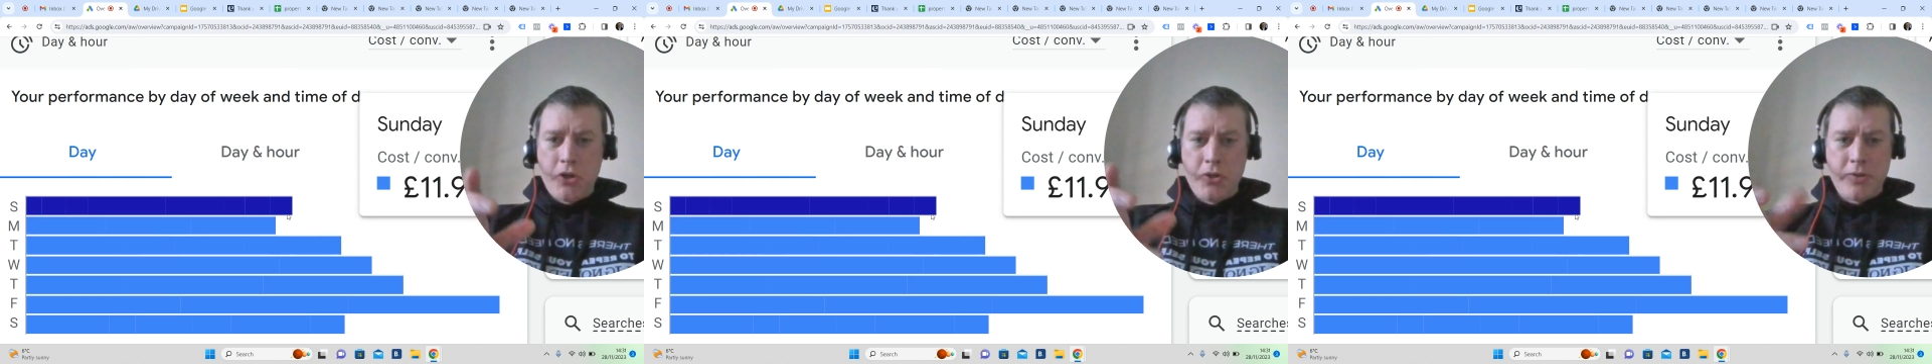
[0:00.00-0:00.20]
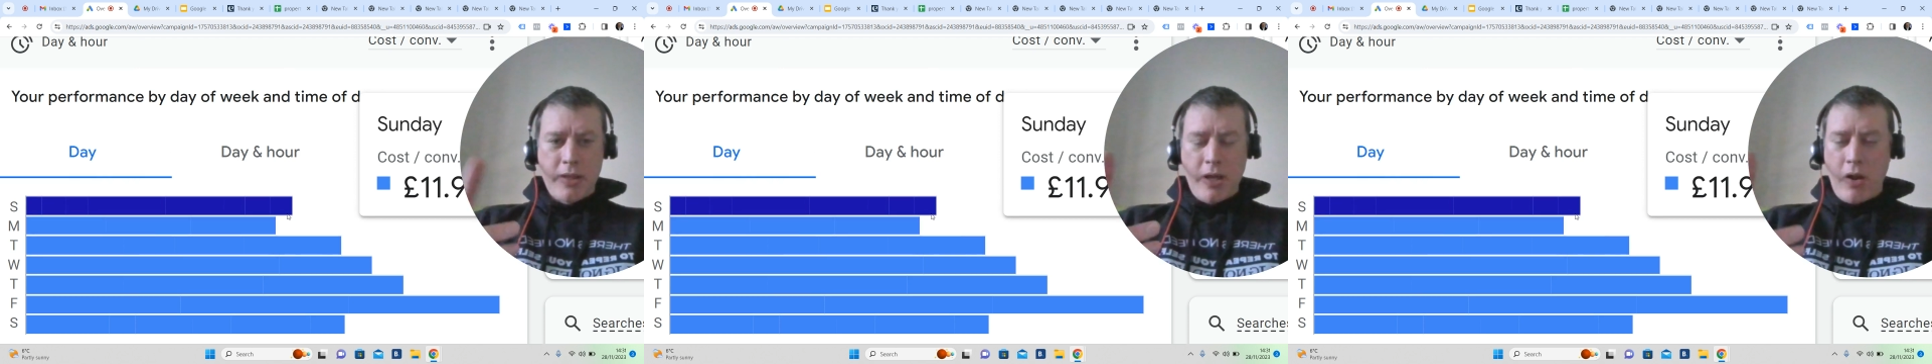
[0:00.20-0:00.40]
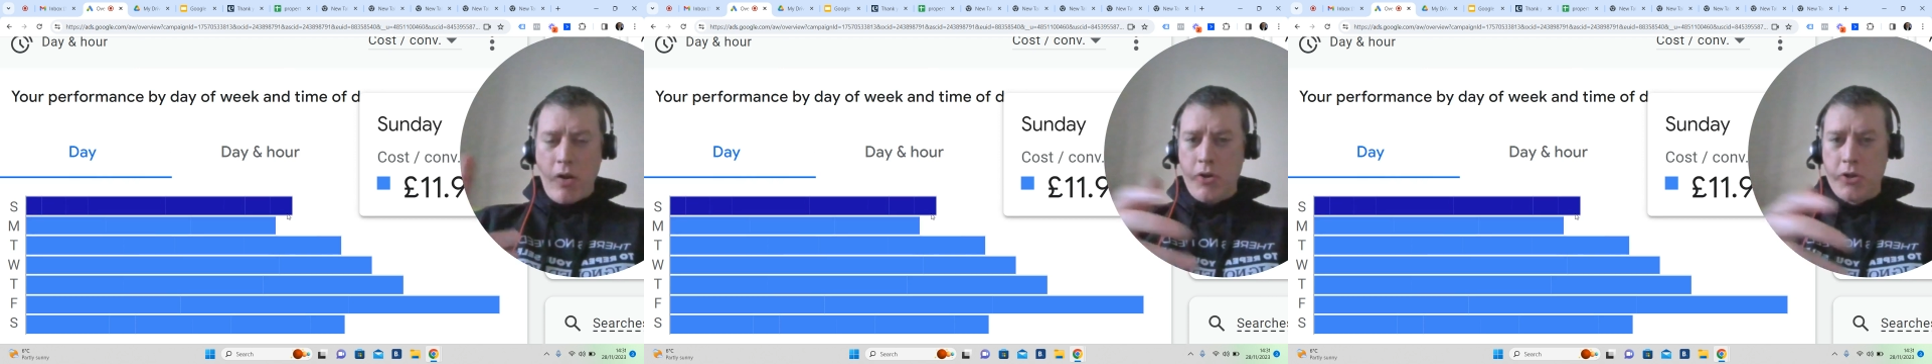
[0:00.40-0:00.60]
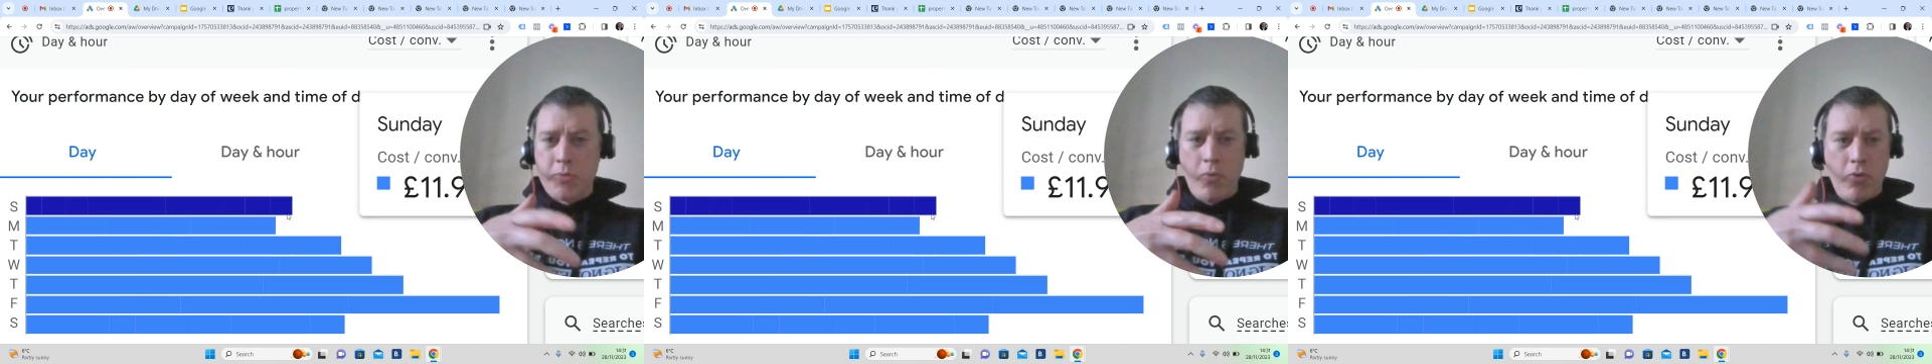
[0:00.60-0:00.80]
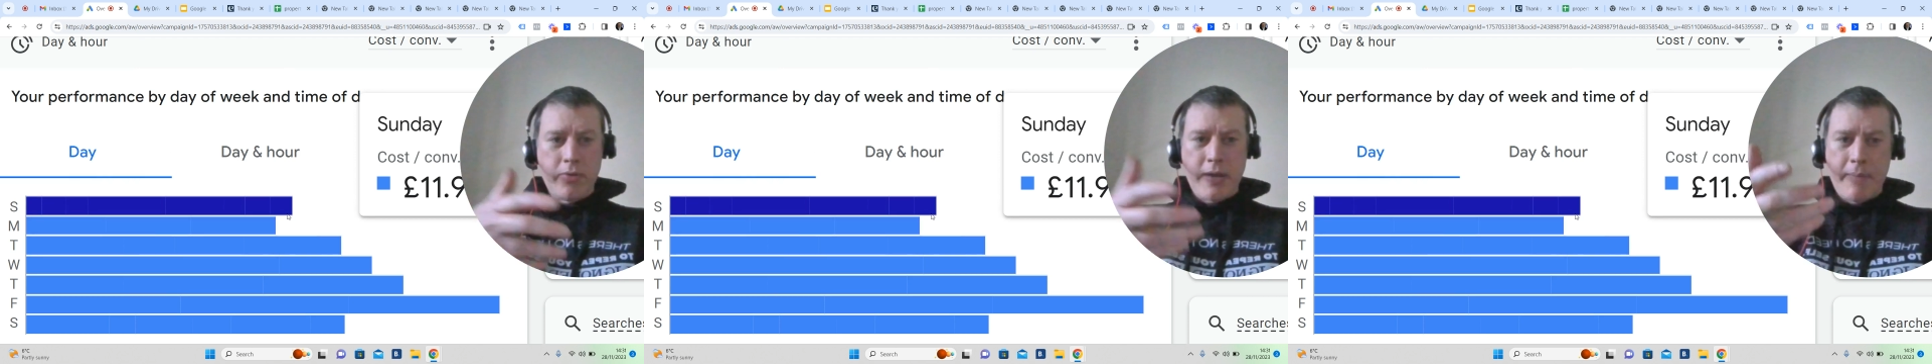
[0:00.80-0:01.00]
because the client's
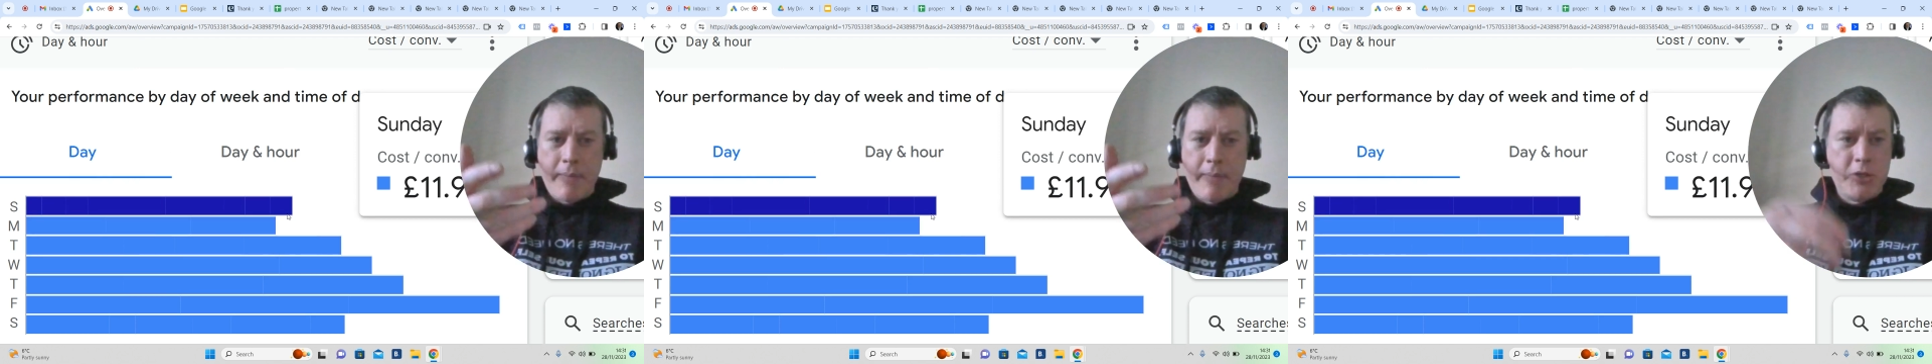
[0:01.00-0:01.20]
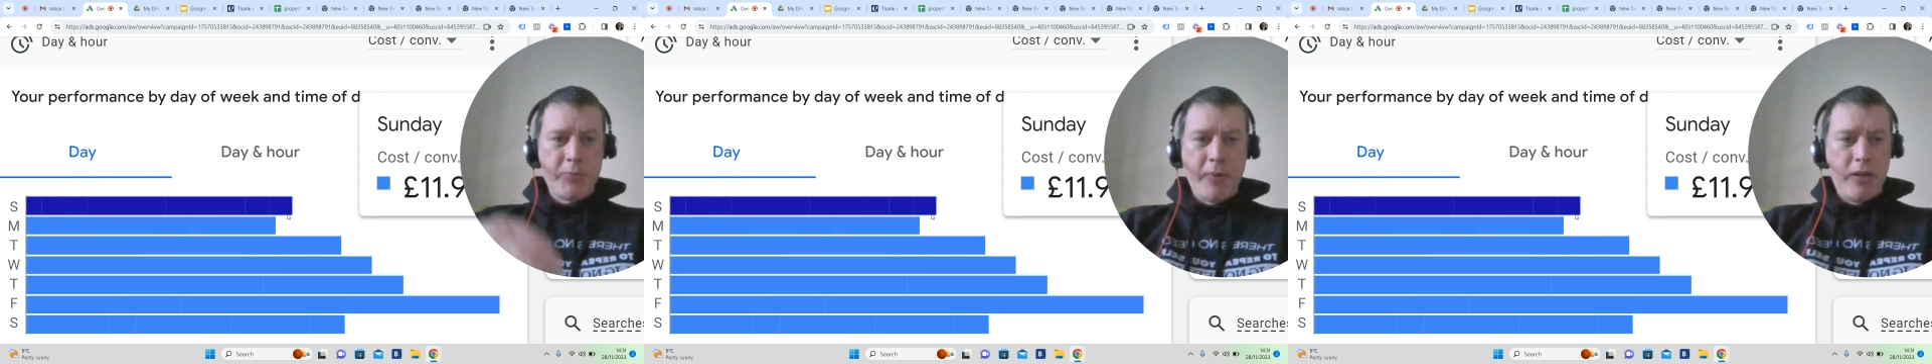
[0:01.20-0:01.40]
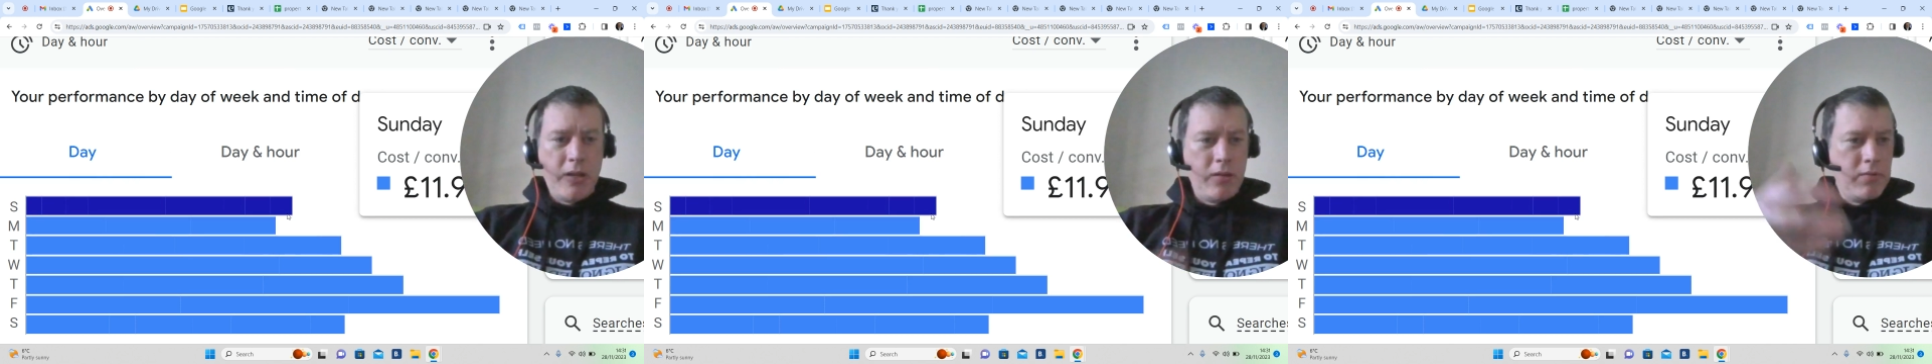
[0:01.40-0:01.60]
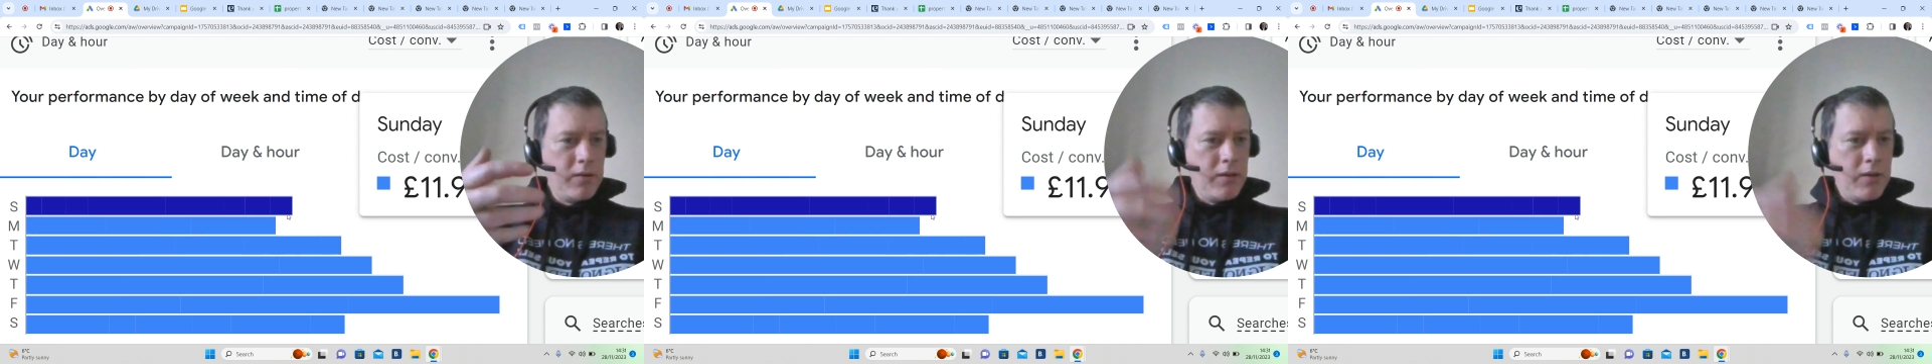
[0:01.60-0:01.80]
more than happy of spending,